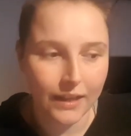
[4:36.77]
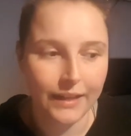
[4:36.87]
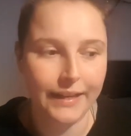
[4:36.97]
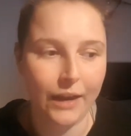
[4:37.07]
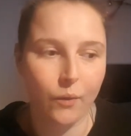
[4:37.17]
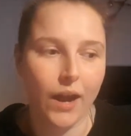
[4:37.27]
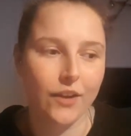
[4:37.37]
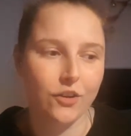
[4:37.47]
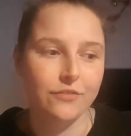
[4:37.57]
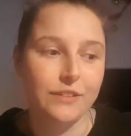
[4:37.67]
Now, I
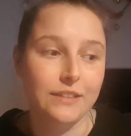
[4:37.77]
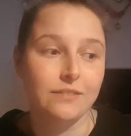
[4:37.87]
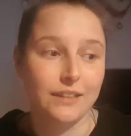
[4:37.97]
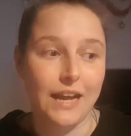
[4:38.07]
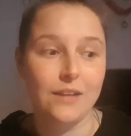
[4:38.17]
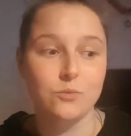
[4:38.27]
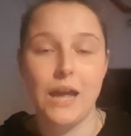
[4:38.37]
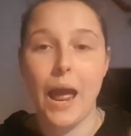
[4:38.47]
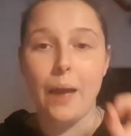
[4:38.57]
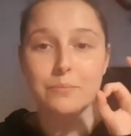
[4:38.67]
got a feeling that cats would
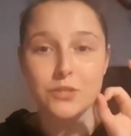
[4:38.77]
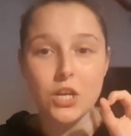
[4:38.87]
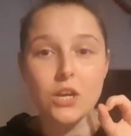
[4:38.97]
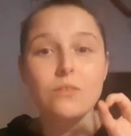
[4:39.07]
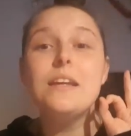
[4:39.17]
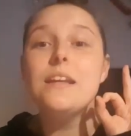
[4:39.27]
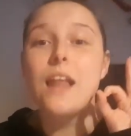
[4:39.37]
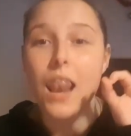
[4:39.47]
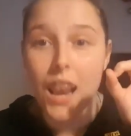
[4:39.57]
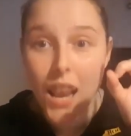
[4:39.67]
absolutely
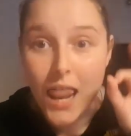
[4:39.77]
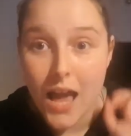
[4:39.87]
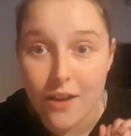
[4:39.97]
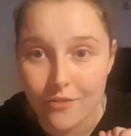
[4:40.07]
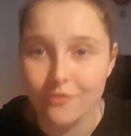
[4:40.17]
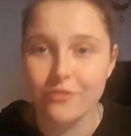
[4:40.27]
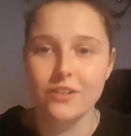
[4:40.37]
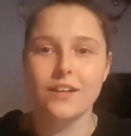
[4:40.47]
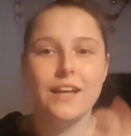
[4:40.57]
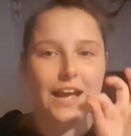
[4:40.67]
love
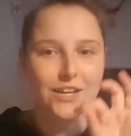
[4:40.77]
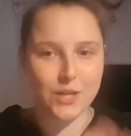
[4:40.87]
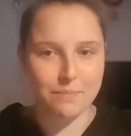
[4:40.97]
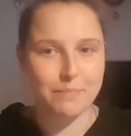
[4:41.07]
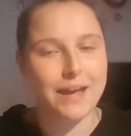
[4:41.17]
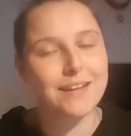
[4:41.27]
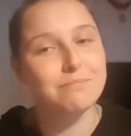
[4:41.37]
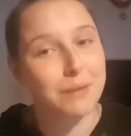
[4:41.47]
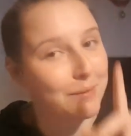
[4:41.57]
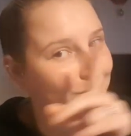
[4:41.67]
cat
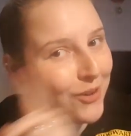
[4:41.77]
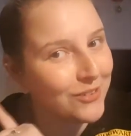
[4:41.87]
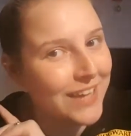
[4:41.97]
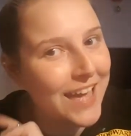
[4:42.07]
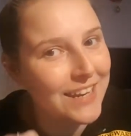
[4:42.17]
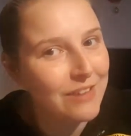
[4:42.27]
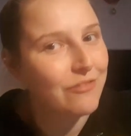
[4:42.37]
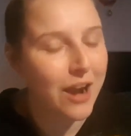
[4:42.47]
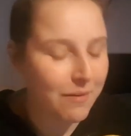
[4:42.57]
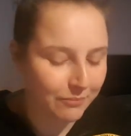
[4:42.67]
champagne, but I'm not getting it
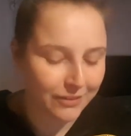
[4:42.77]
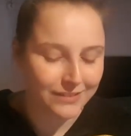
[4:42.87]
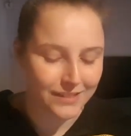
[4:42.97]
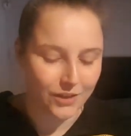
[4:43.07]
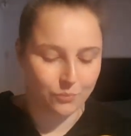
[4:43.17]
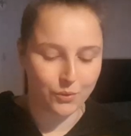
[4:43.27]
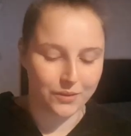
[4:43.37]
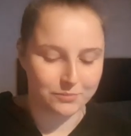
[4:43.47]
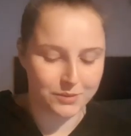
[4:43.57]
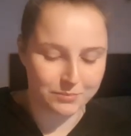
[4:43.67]
from because I don't want
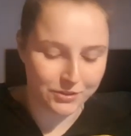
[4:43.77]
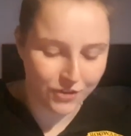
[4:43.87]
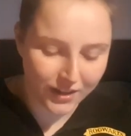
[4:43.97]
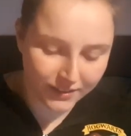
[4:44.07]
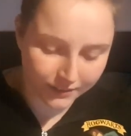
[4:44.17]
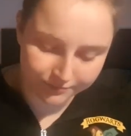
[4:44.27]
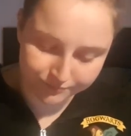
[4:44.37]
them to be drunk.